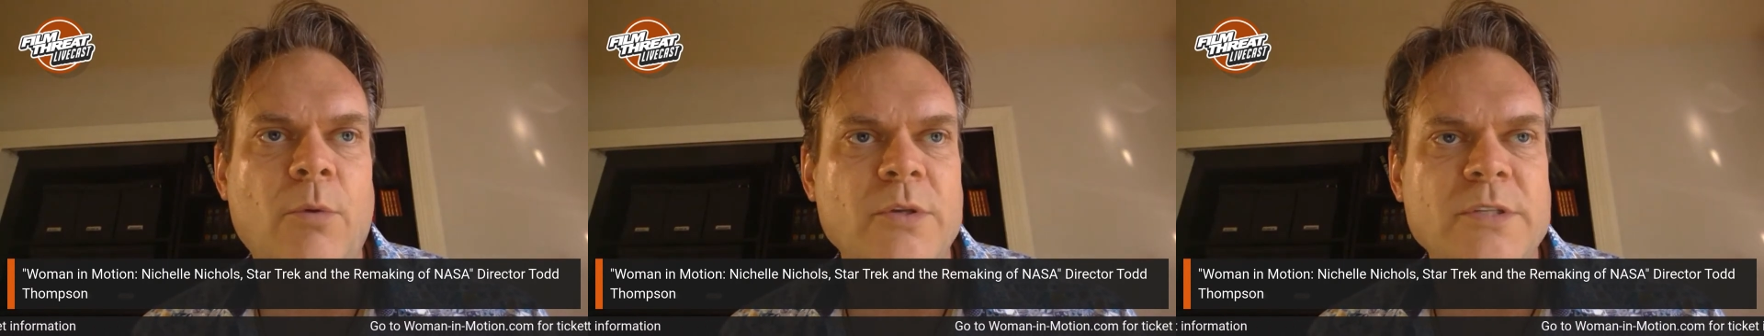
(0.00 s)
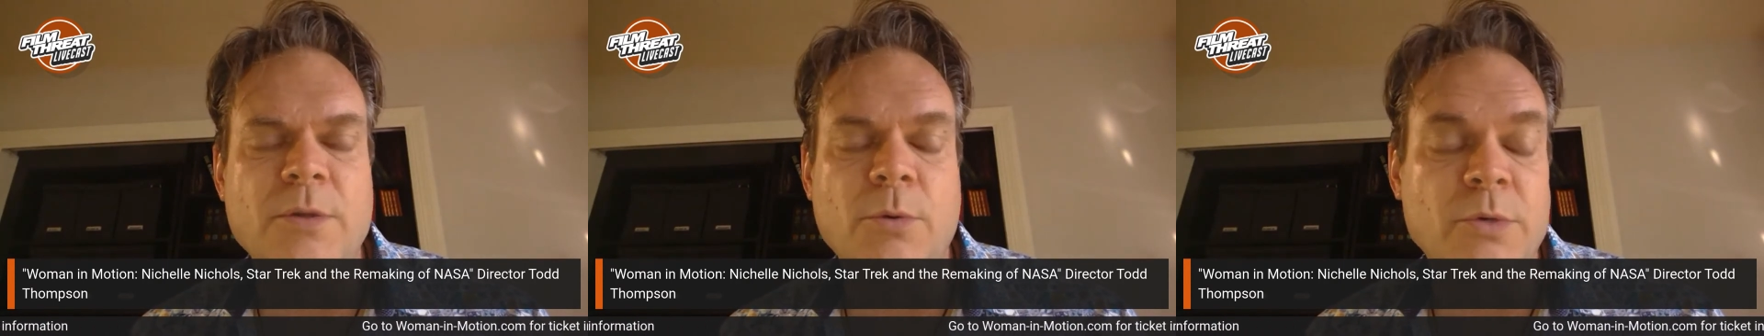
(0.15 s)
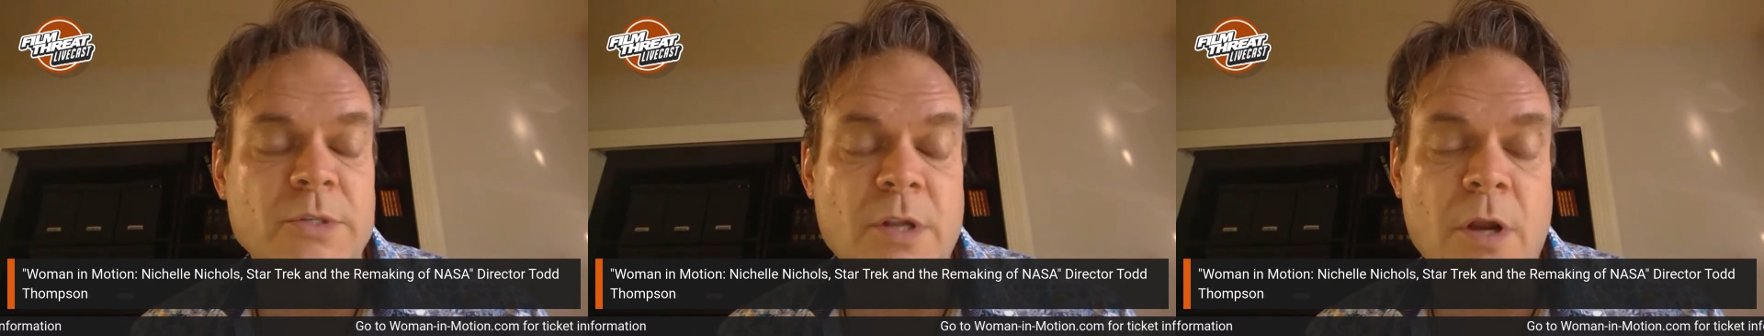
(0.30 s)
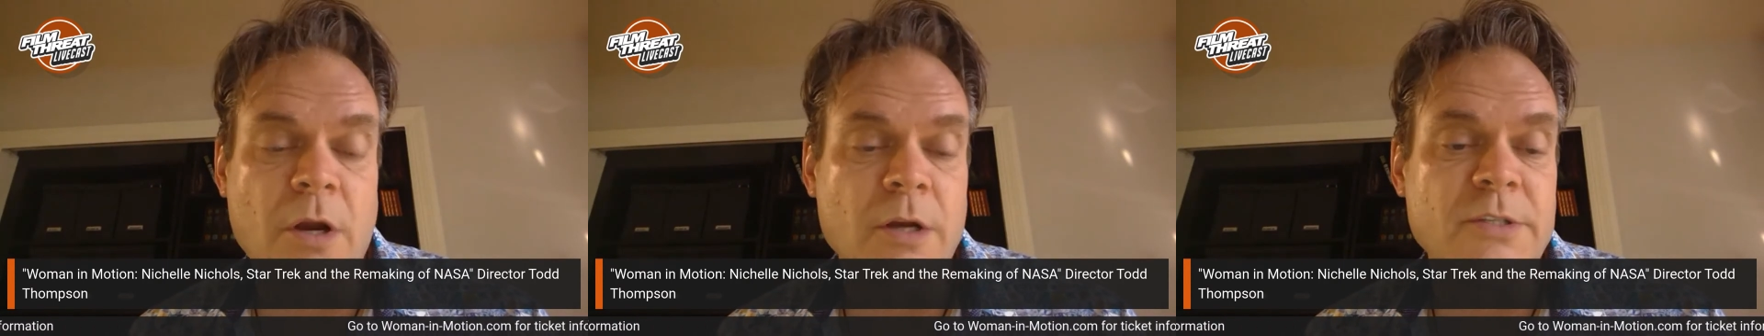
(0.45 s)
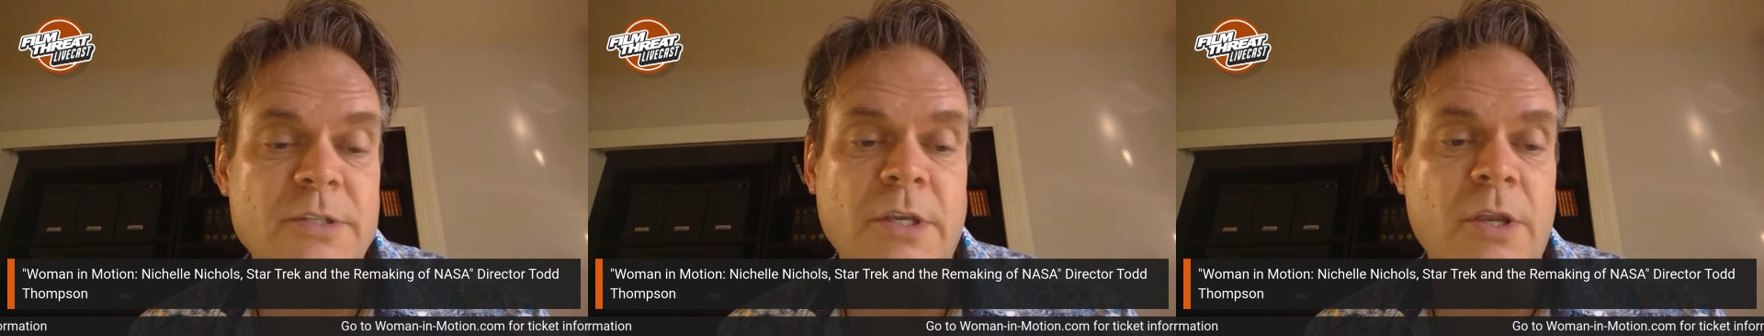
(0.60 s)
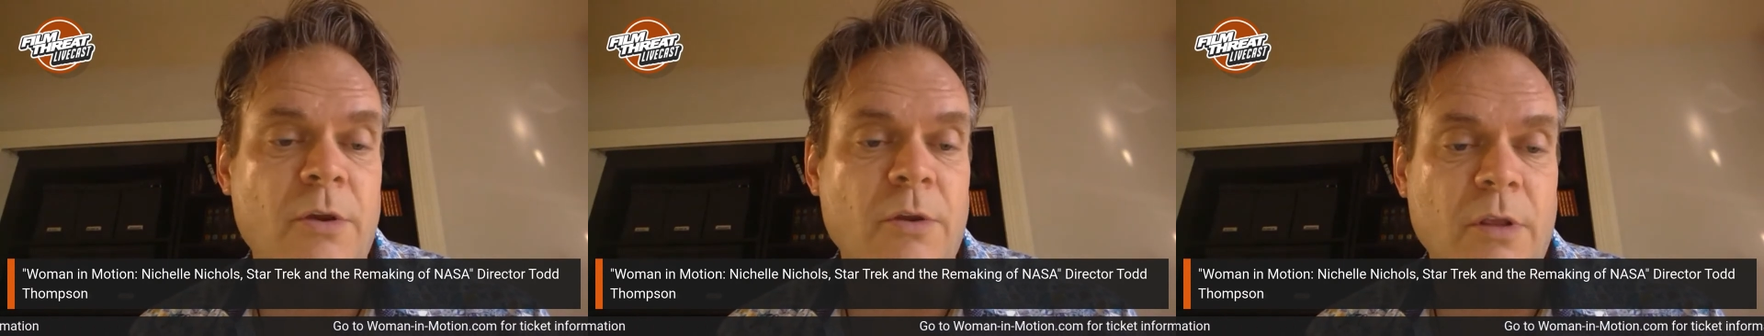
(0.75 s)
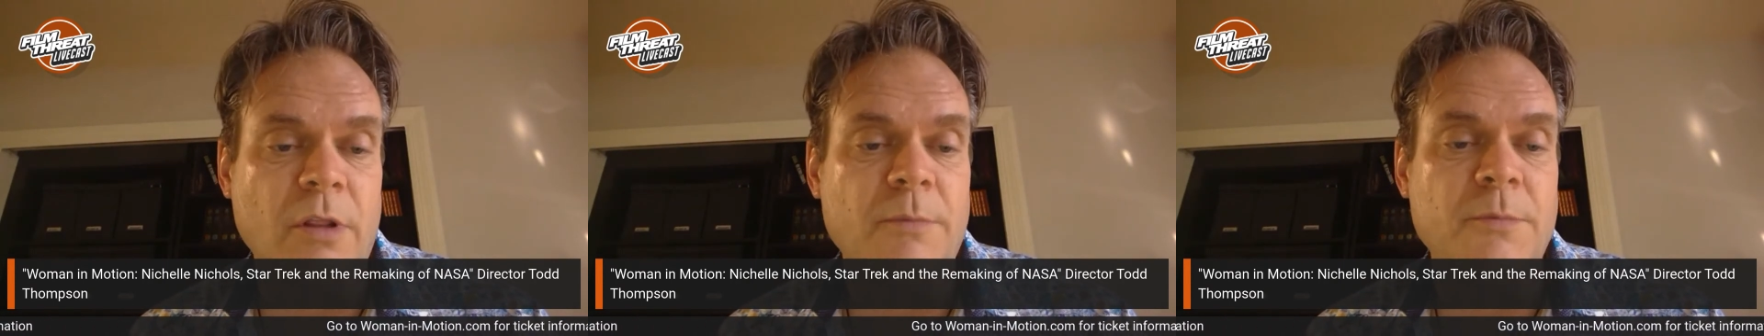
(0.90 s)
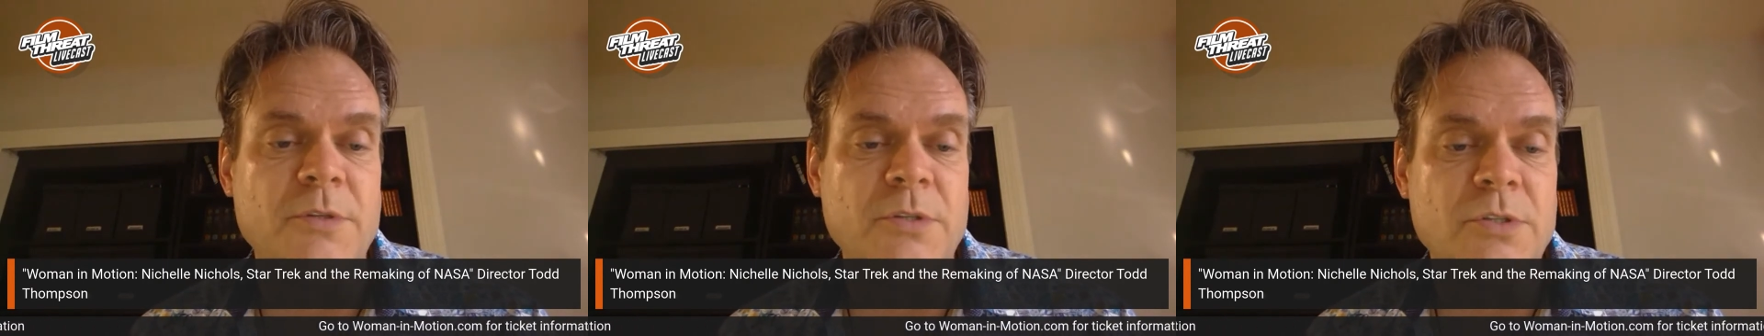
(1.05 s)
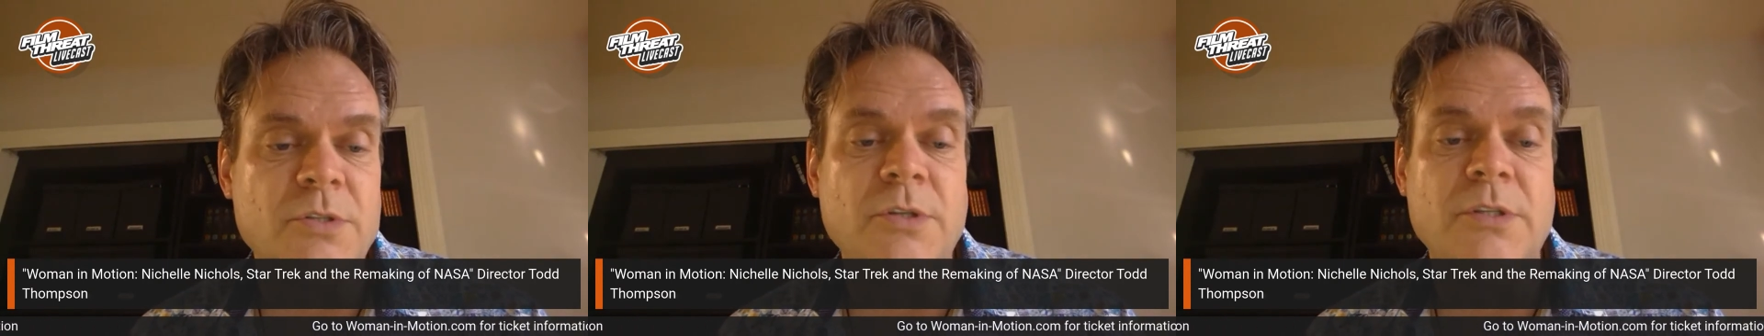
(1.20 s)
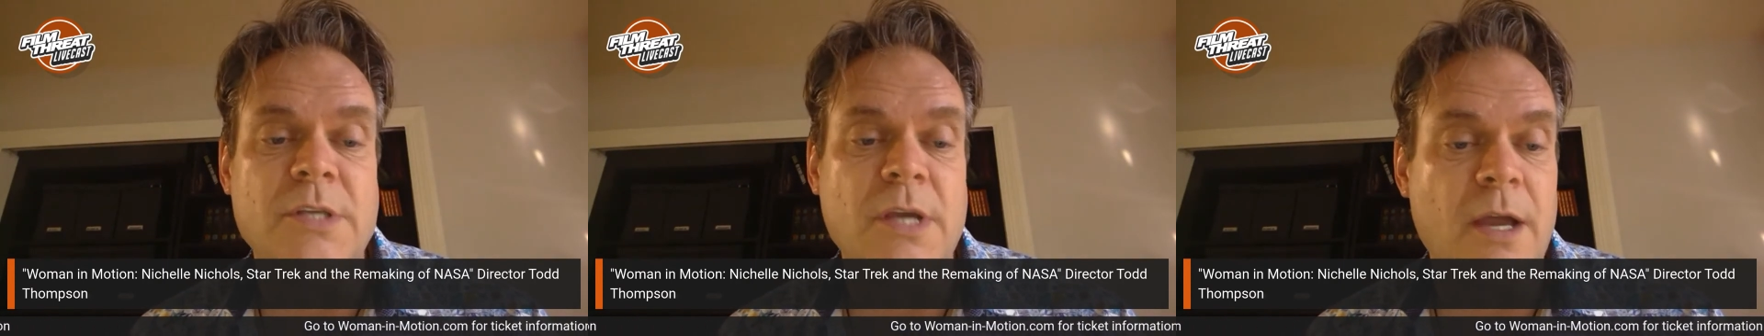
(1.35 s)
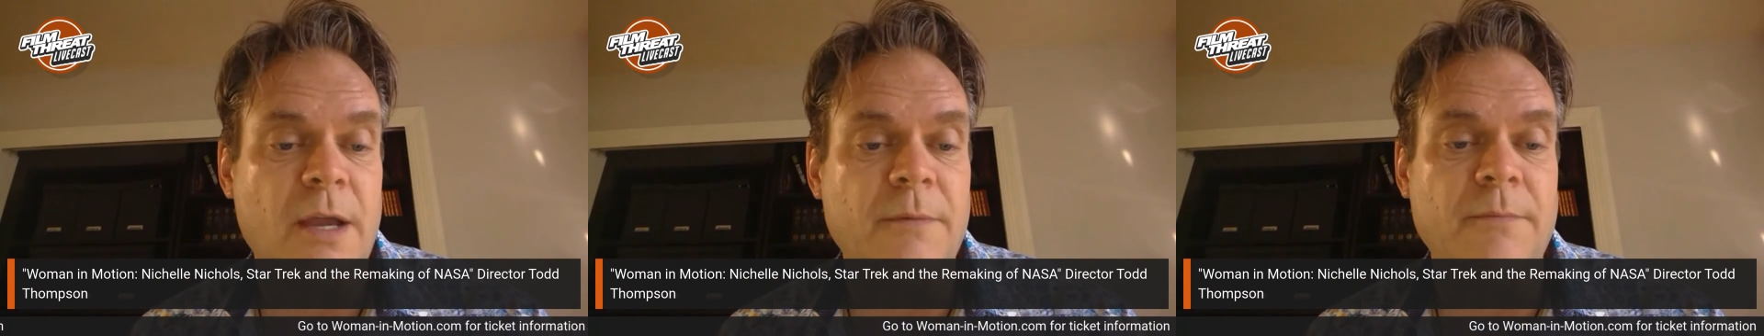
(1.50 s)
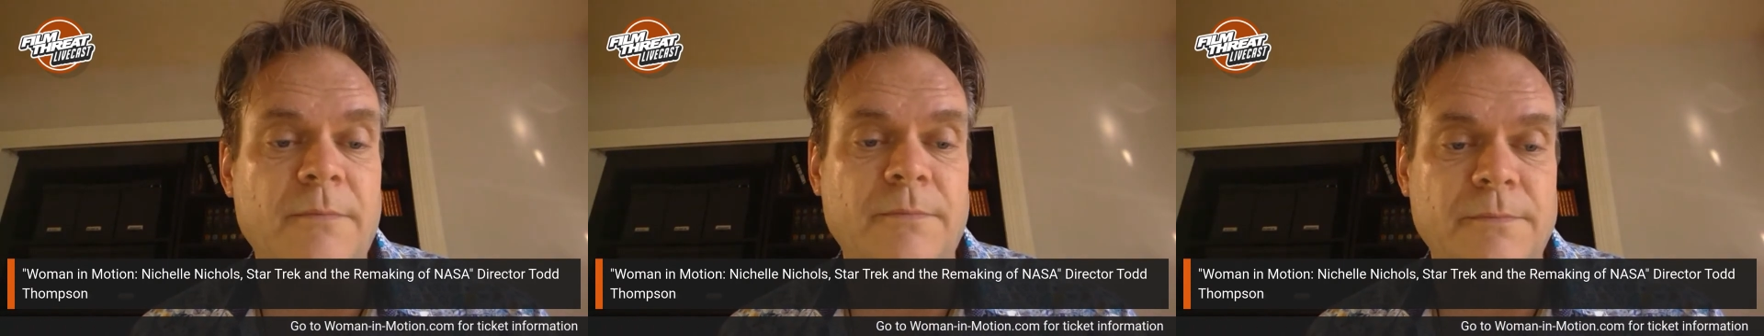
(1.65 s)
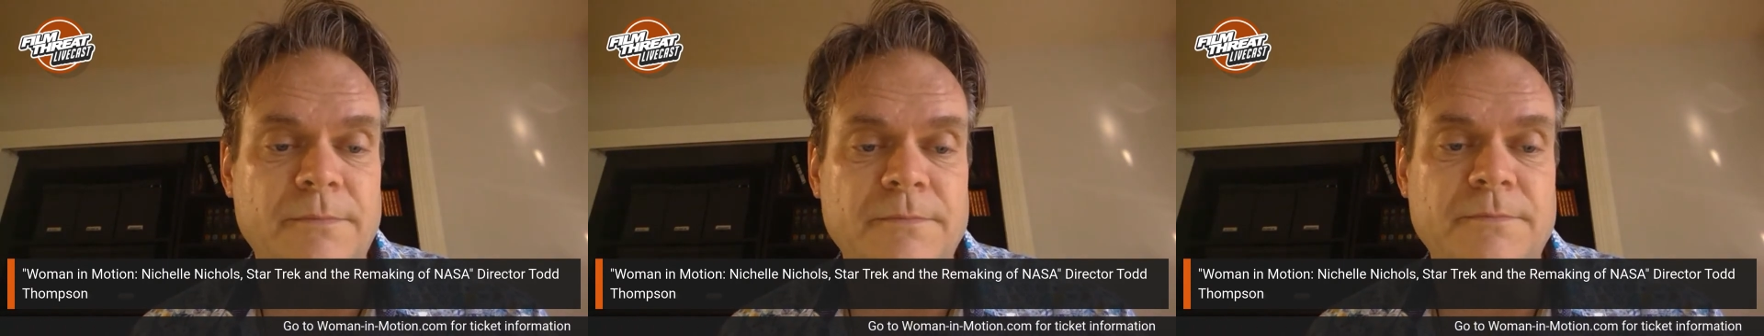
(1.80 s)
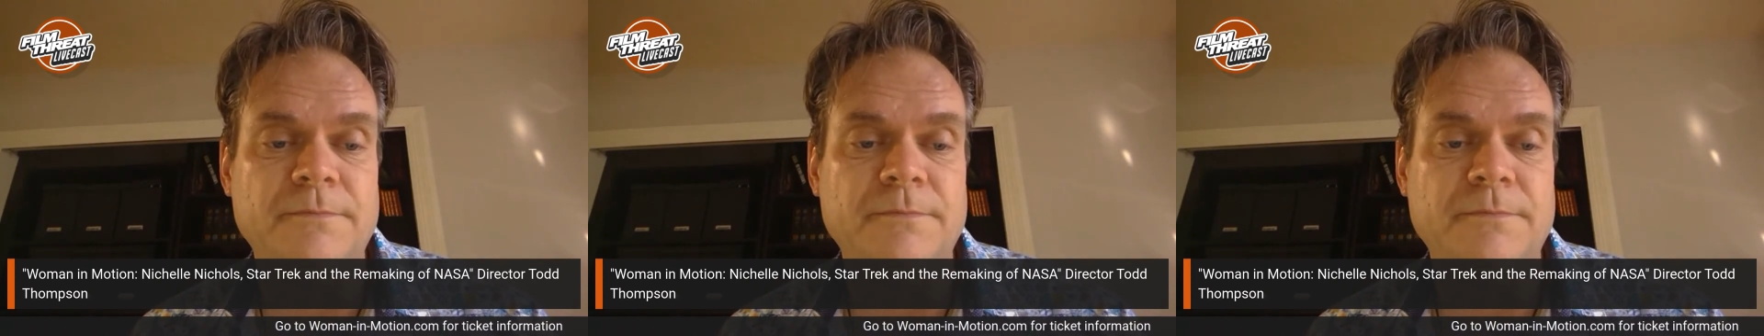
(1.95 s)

it wasn't it wasn't hard securing them. It just took time.